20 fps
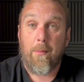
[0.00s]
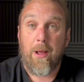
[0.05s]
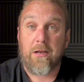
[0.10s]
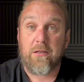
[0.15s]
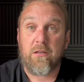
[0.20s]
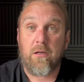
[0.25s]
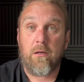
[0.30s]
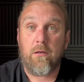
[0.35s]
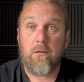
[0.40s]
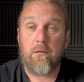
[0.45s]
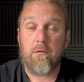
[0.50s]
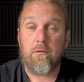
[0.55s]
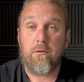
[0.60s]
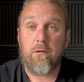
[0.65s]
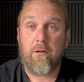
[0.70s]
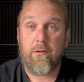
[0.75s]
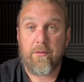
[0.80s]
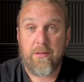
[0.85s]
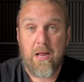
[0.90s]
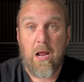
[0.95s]
Matter,
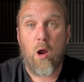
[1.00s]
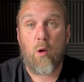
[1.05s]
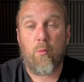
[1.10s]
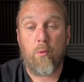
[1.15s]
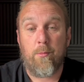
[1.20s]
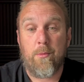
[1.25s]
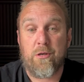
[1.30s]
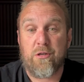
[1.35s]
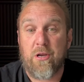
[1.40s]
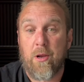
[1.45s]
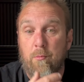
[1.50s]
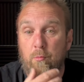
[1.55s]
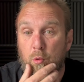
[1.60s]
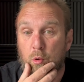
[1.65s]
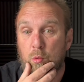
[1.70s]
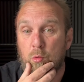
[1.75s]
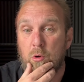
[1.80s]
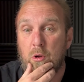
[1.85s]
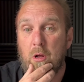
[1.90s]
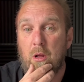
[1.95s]
the album in
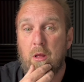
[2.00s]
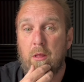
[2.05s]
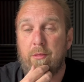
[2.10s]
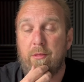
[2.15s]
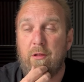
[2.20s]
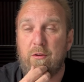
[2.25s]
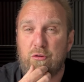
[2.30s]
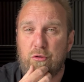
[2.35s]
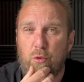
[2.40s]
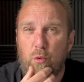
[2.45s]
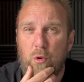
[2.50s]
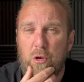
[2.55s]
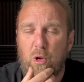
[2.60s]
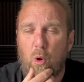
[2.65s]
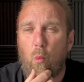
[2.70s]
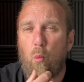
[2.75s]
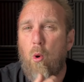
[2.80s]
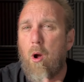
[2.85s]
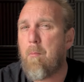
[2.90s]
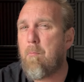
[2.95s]
general, they've surely
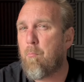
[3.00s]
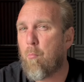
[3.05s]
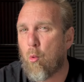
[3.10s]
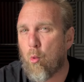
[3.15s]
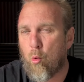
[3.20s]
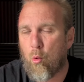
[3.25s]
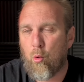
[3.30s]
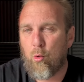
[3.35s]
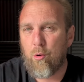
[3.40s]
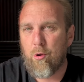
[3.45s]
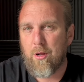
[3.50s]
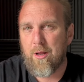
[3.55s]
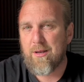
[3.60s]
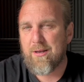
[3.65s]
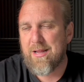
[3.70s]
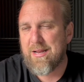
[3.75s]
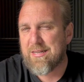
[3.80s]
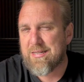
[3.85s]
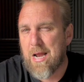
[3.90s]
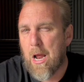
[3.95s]
got one more, at
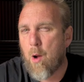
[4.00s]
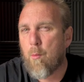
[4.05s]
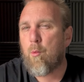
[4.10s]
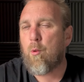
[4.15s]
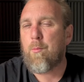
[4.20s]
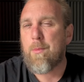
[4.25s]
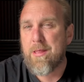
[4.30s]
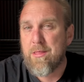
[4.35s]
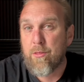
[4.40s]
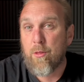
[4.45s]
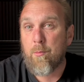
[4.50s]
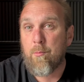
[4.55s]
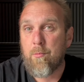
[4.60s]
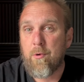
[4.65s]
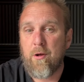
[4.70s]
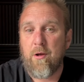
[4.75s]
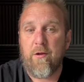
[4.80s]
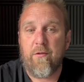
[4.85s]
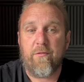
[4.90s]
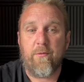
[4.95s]
least, album in them
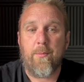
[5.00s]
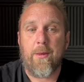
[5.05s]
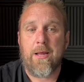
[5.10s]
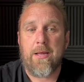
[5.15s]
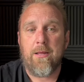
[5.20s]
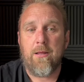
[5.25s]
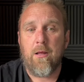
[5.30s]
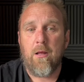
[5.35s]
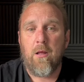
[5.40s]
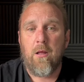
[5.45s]
for me.